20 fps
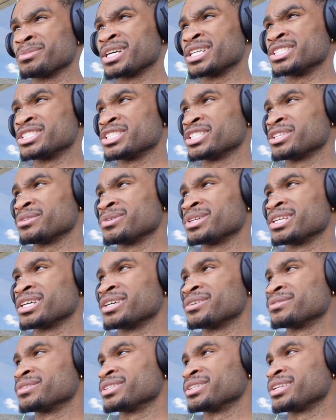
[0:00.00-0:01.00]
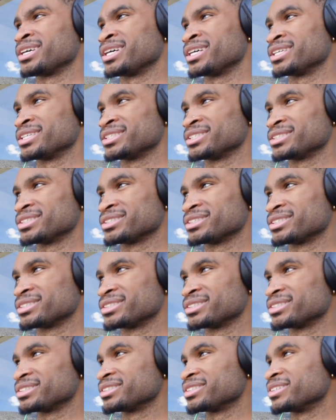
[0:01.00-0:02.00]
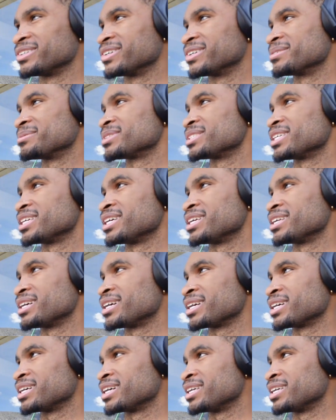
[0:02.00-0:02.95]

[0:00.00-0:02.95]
Nigeria, whatever, like, you know what I'm saying?